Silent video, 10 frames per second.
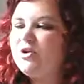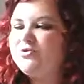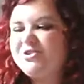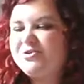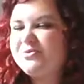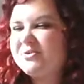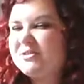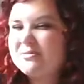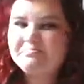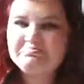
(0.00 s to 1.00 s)

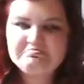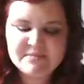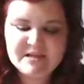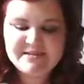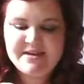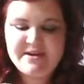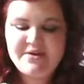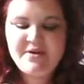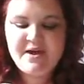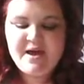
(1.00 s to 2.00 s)
don't
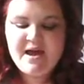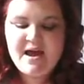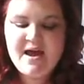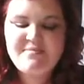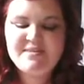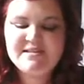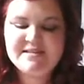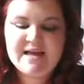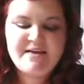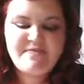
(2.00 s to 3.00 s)
know. And this is
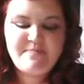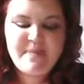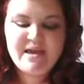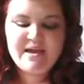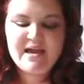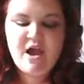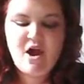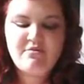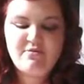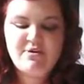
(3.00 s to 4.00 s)
kind of a pinky
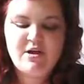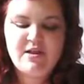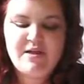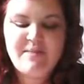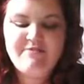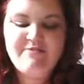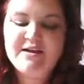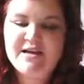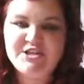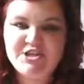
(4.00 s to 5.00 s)
coral colour. My
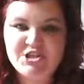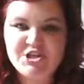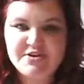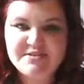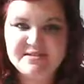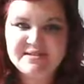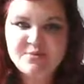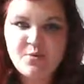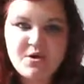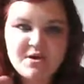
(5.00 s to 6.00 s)
friend actually chose
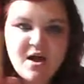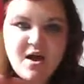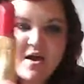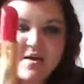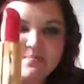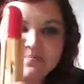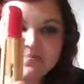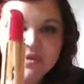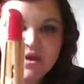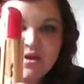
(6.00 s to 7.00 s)
this one
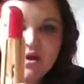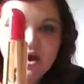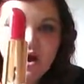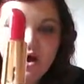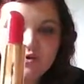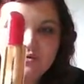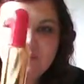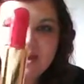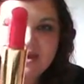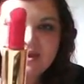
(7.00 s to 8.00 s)

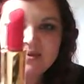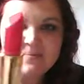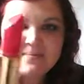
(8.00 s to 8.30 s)
on me.